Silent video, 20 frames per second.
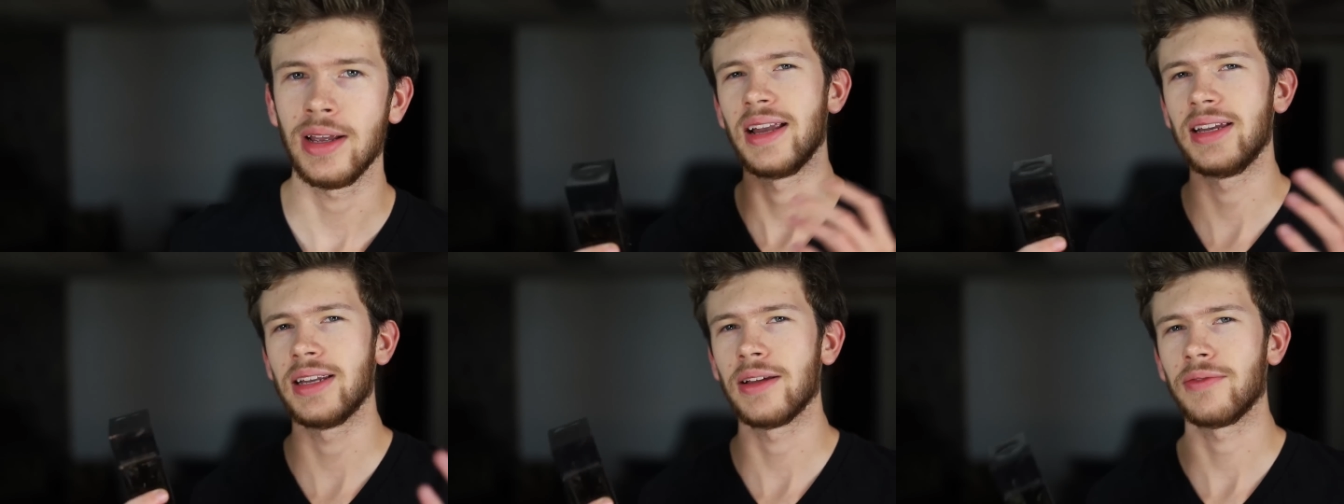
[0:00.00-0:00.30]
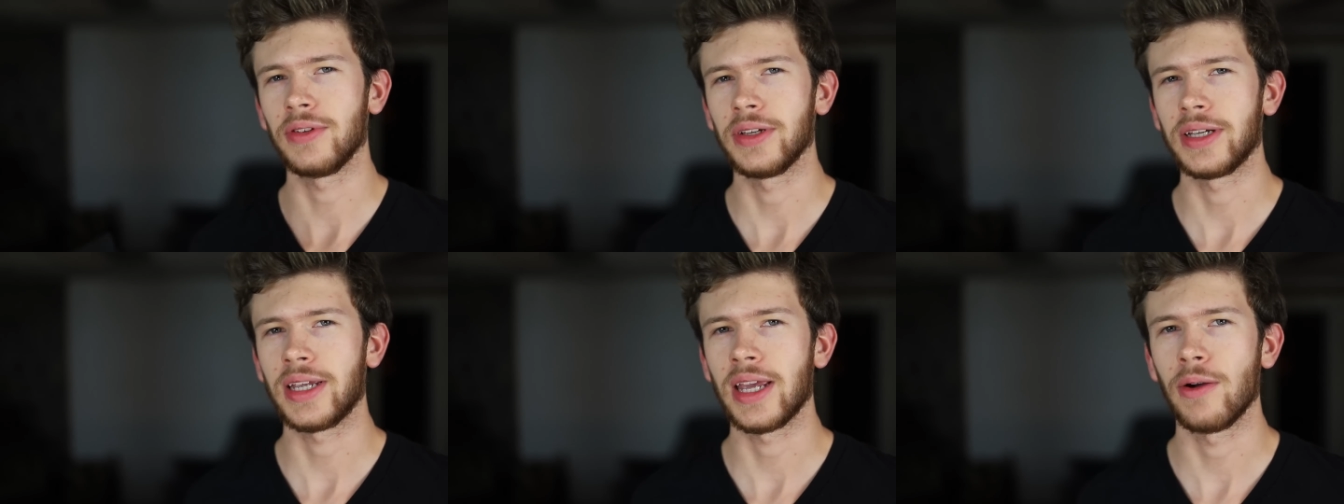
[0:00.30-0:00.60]
I
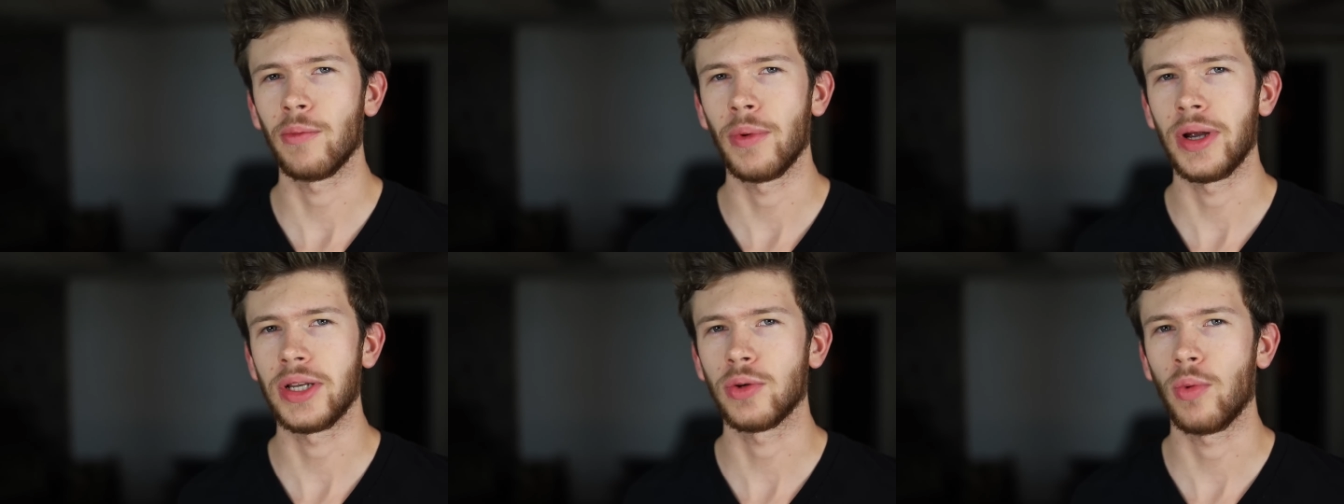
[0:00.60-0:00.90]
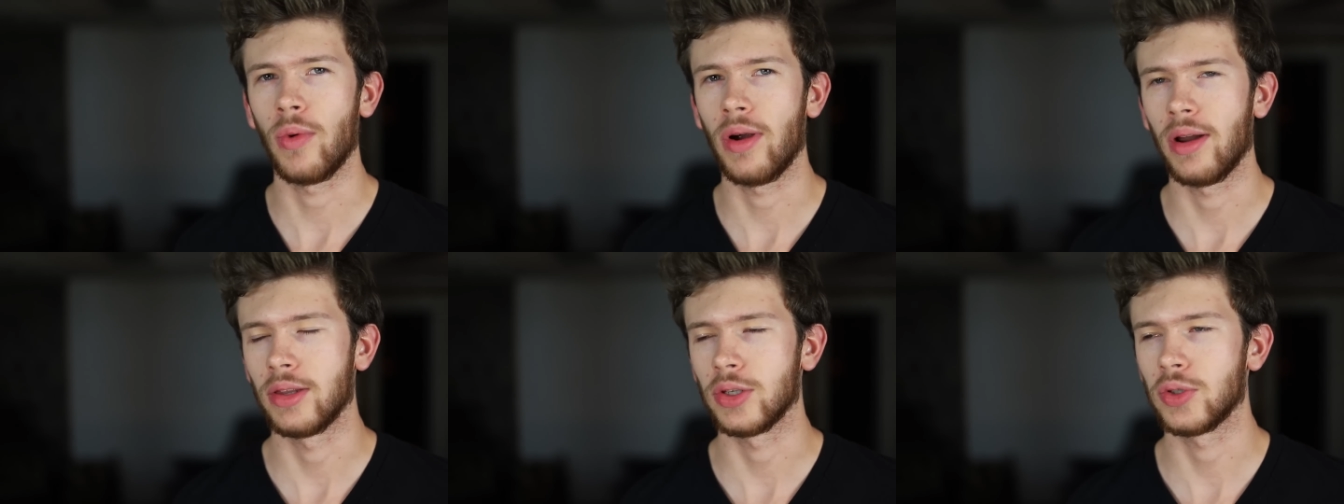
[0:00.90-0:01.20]
definitely can't wait
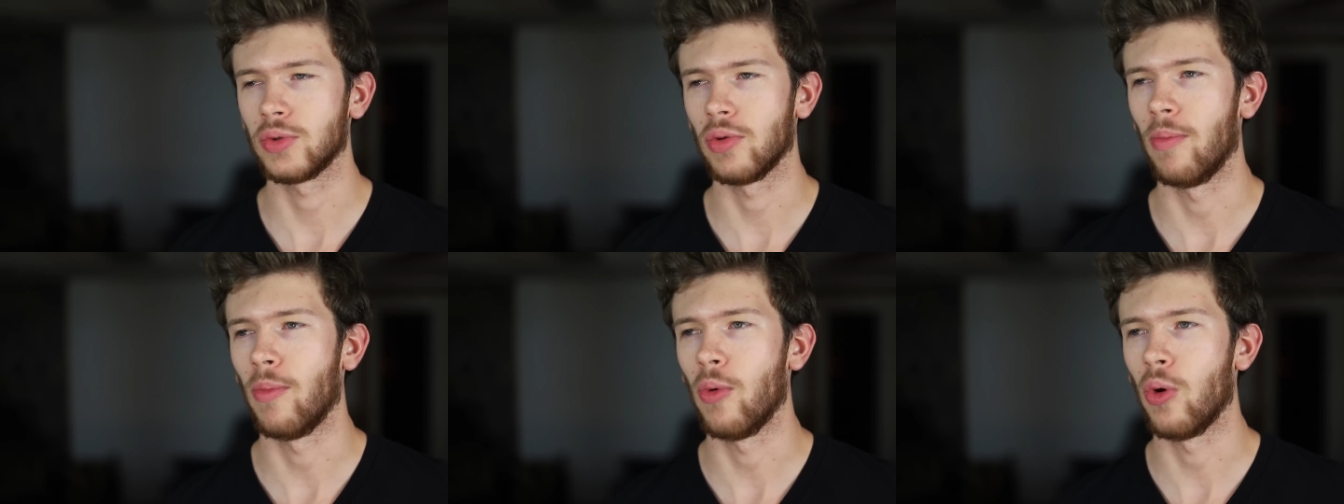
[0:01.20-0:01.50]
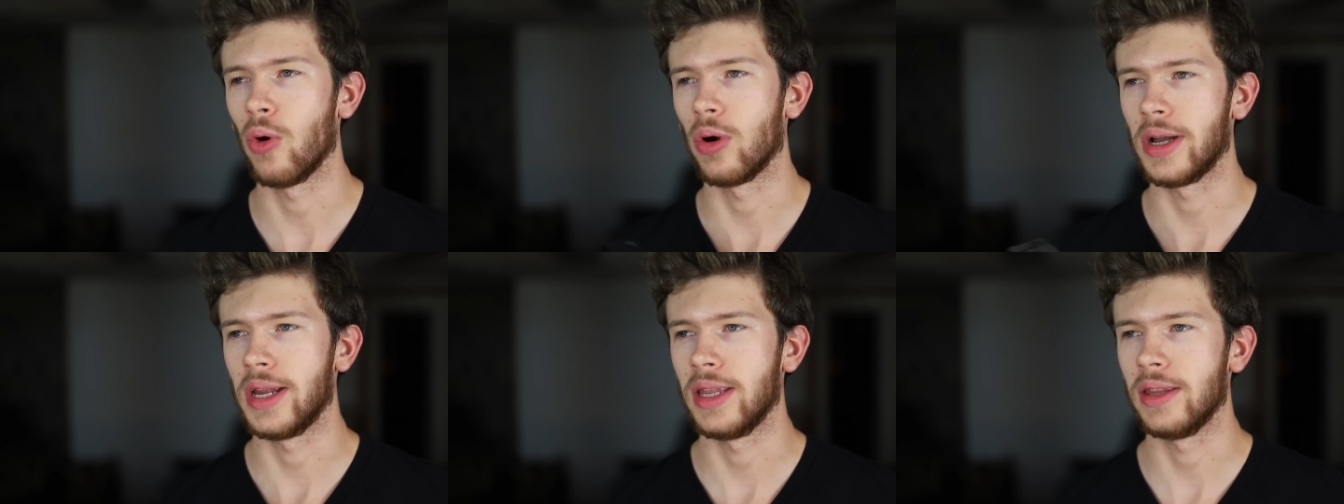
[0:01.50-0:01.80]
to wear this one
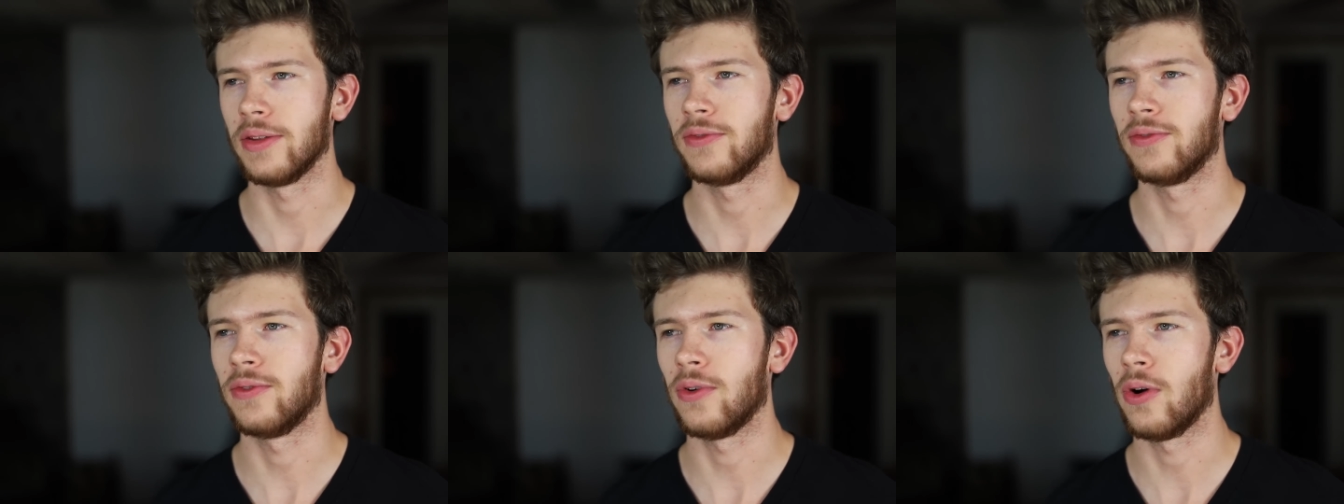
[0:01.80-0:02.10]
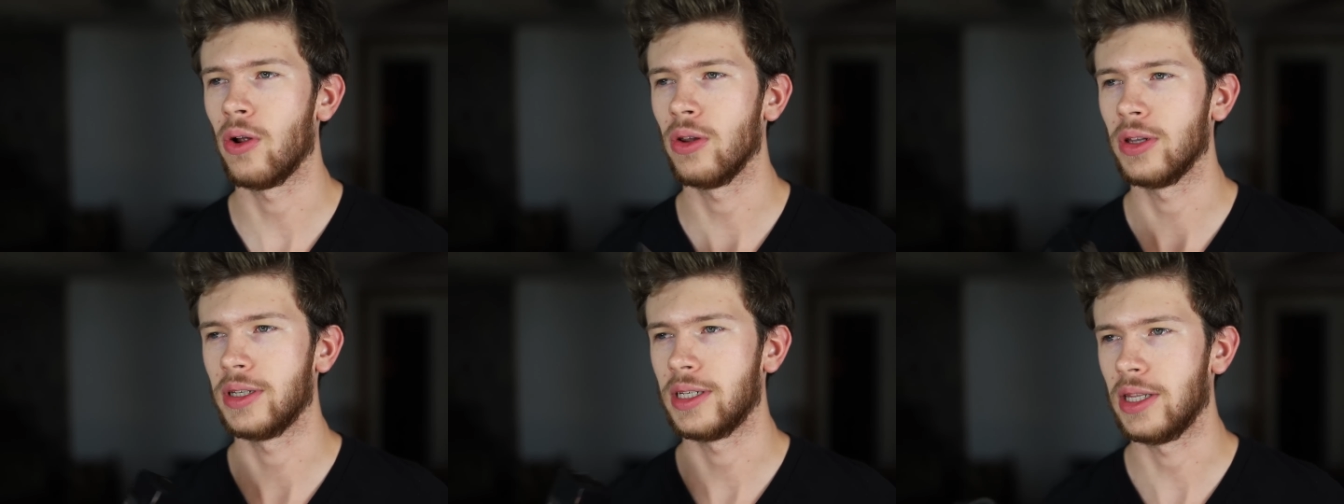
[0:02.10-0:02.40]
more in the
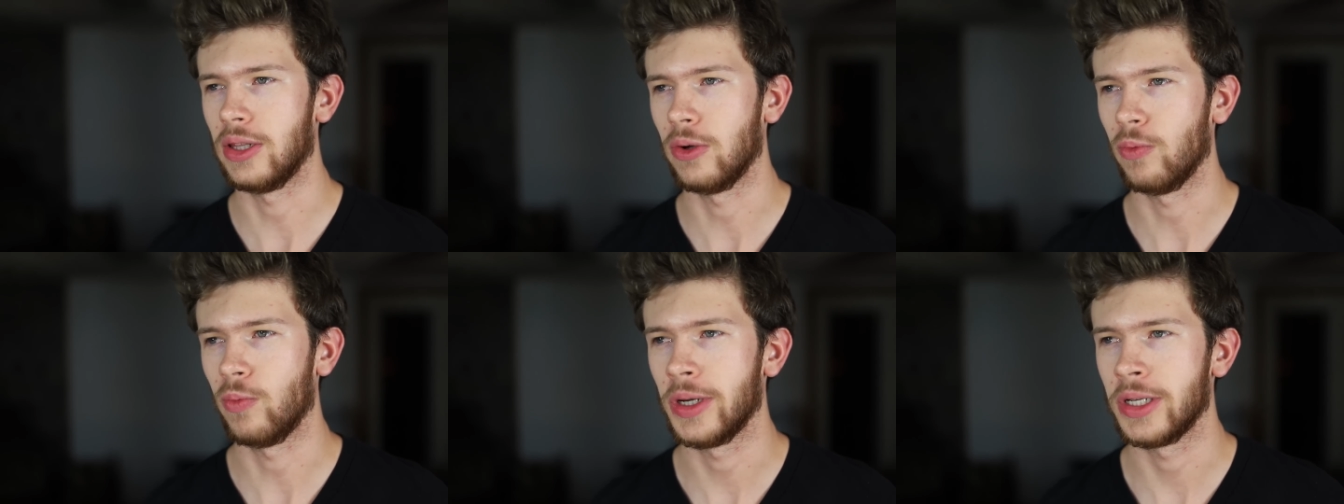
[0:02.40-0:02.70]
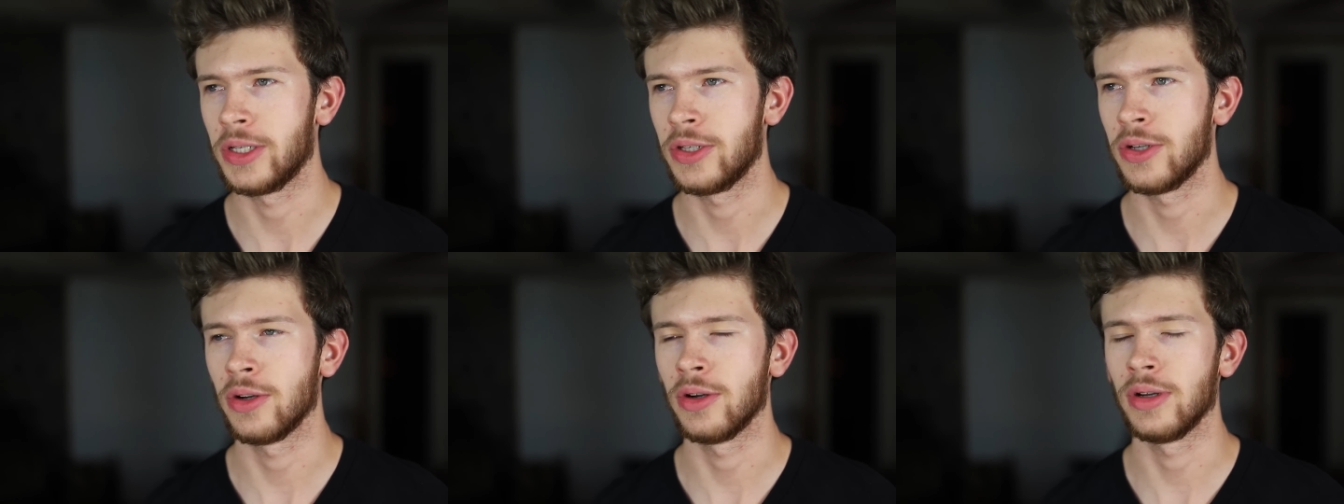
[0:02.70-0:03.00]
fall and in the
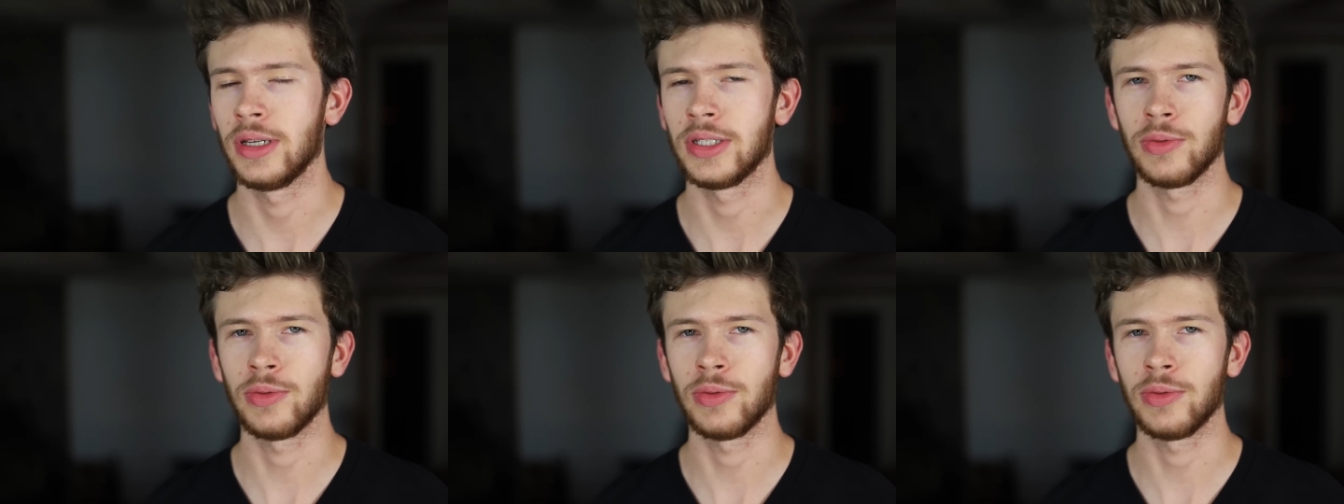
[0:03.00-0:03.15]
winter.